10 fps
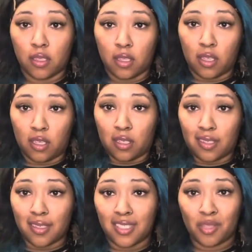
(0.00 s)
Look,
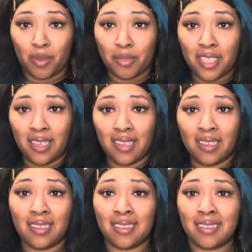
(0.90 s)
see what I'm saying?
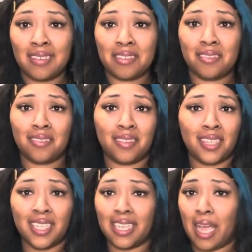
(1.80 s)

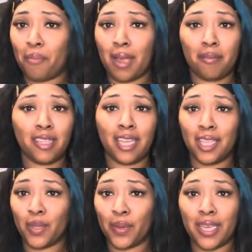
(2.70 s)
I'm probably like a
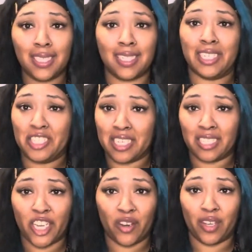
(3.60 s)
3X in the chest
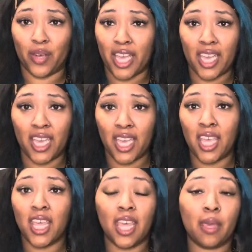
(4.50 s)
area, okay?
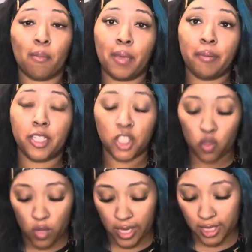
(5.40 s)
Maybe a
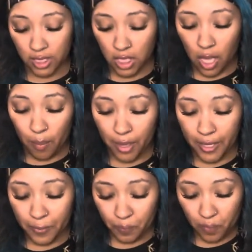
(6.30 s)
2X,
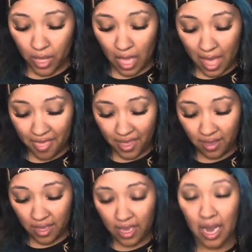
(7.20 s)
but I think
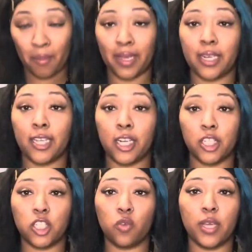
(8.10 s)
that I might have needed a
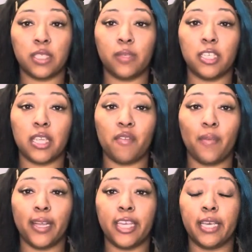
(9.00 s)
2X because
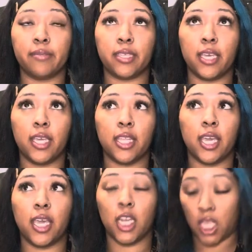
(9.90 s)
everybody kept saying
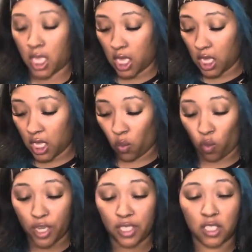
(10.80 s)
that it
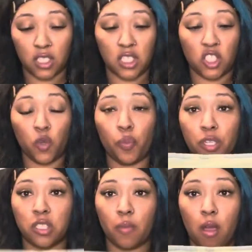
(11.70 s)
runs super
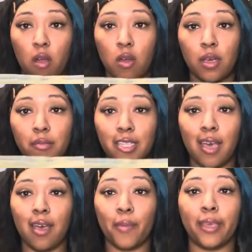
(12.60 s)
small up
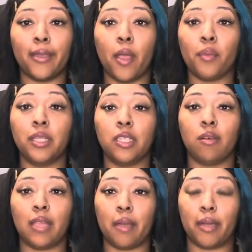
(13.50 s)
top and I really don't
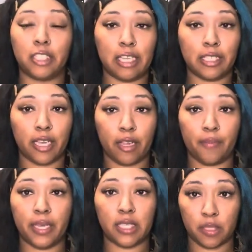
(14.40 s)
like my chest area
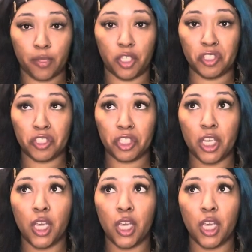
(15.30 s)
being smushed.